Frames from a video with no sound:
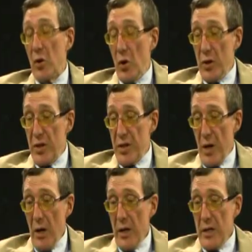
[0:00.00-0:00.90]
good
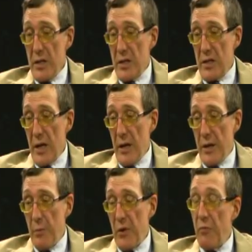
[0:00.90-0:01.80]
start is to say
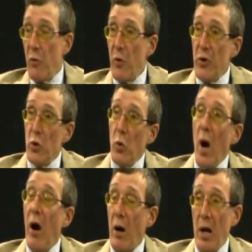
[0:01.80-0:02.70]
that before you
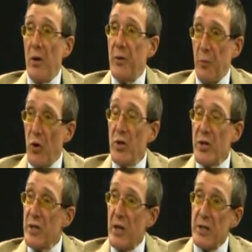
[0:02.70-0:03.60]
are allowed to
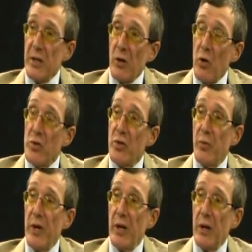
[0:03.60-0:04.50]
purchase, as in Costa
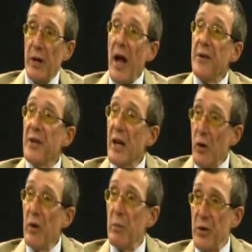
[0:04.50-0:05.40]
Rica, not to
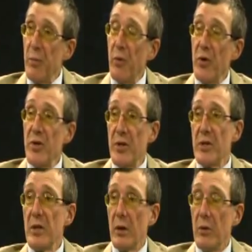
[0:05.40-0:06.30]
carry, but to
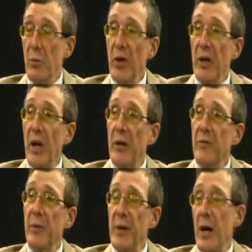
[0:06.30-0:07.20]
purchase, you bring a letter
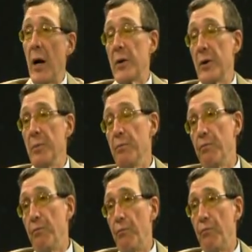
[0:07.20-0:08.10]
from a doctor.
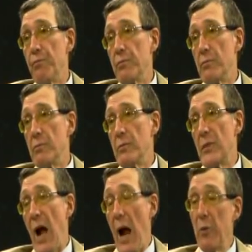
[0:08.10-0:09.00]

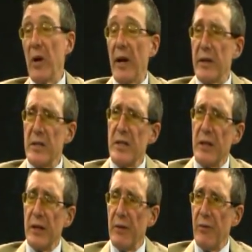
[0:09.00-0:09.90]
I would like to see
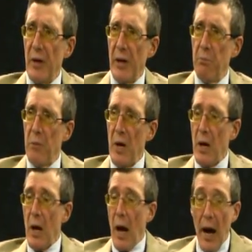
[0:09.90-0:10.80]
it differently.
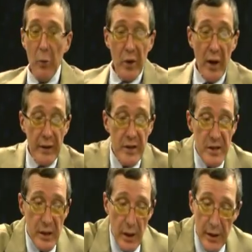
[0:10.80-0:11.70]
I would like to
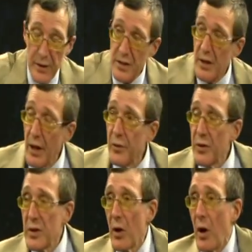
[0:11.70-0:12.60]
see, like this
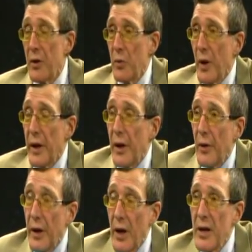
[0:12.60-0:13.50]
Kendra's Law, you want to
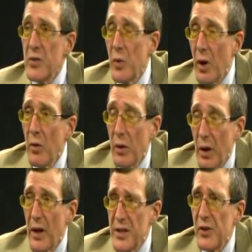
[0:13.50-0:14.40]
carry guns? Well,
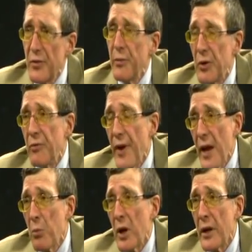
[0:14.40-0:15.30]
let's hear from your
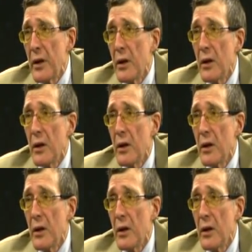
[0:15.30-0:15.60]
family.